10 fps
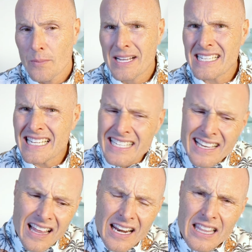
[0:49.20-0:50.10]
Because I see
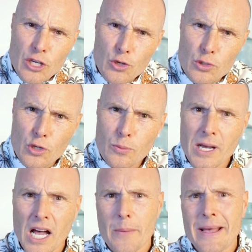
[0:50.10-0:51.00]
a lot of the YouTube
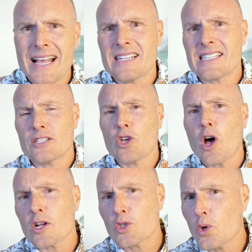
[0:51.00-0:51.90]
comments, I
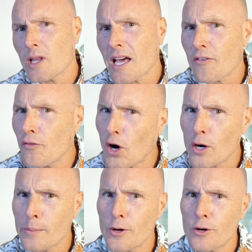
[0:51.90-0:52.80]
talk to a lot of
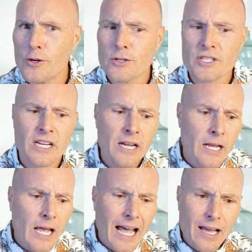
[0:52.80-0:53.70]
farmers
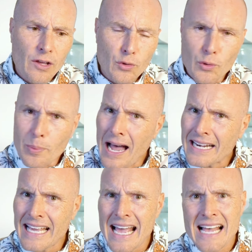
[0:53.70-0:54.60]
through
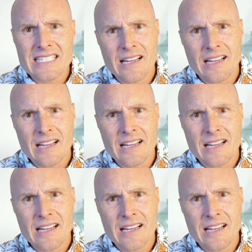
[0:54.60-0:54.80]
podcasts,